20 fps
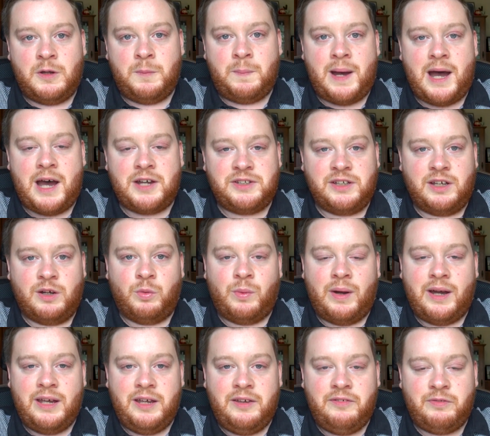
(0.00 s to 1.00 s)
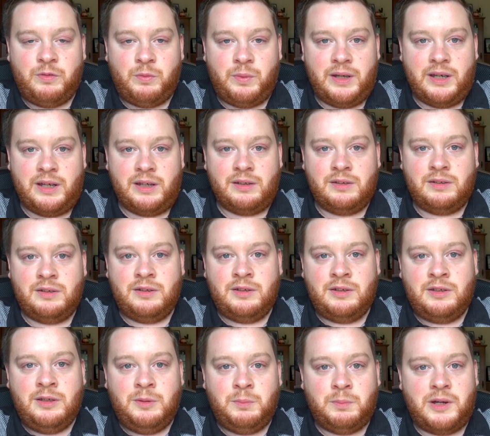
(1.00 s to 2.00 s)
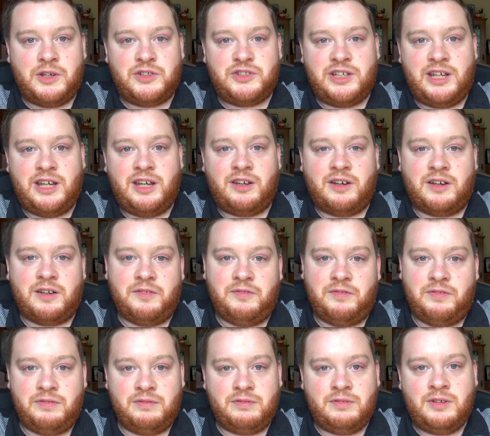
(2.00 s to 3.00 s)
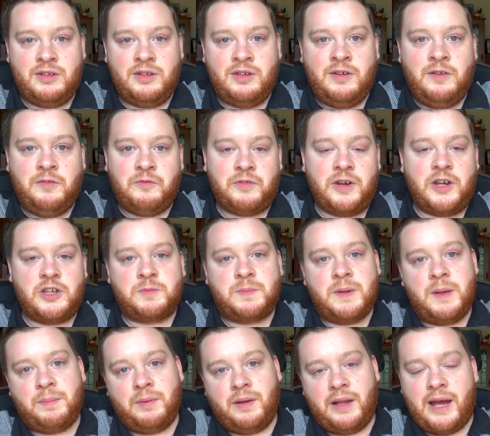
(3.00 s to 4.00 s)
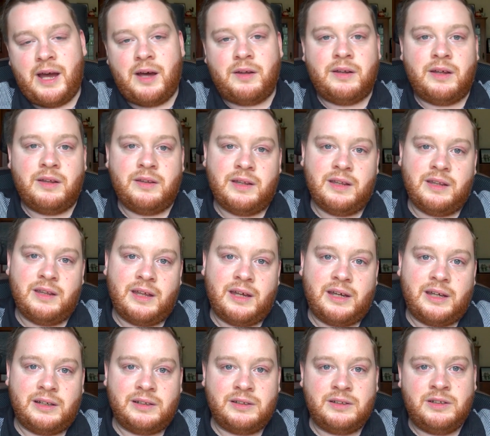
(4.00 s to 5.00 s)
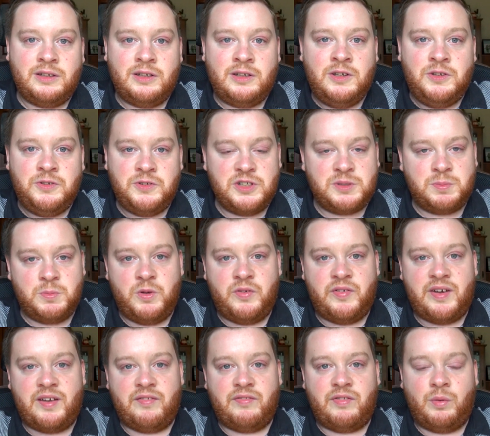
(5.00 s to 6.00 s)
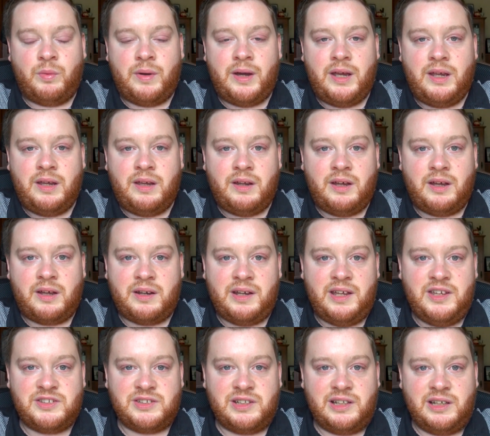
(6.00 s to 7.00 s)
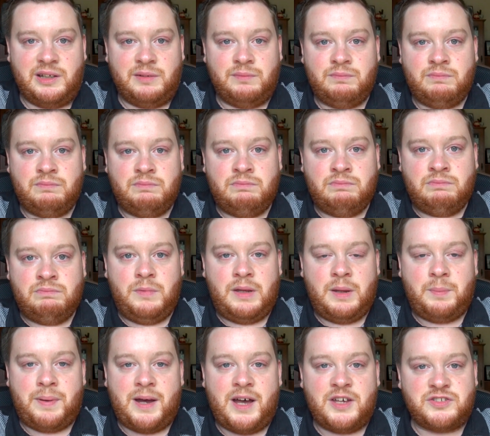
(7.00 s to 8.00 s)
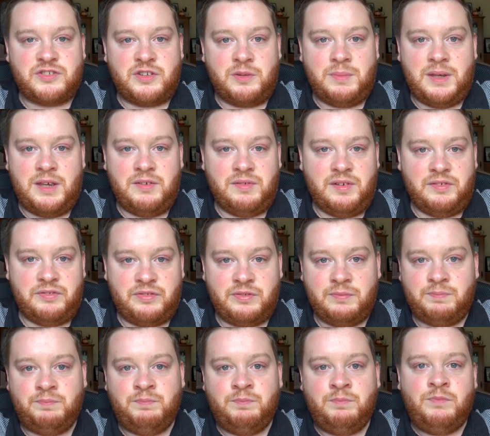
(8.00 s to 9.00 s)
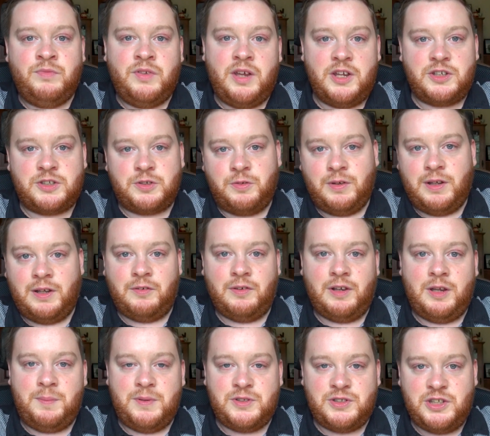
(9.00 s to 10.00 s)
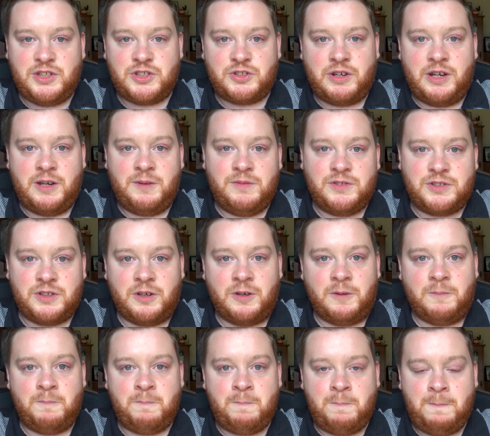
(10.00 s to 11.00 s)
parting a wave, where my chair kind of freaks people out and then they just move out of the way and I can easily get past them even if it's a really busy street. So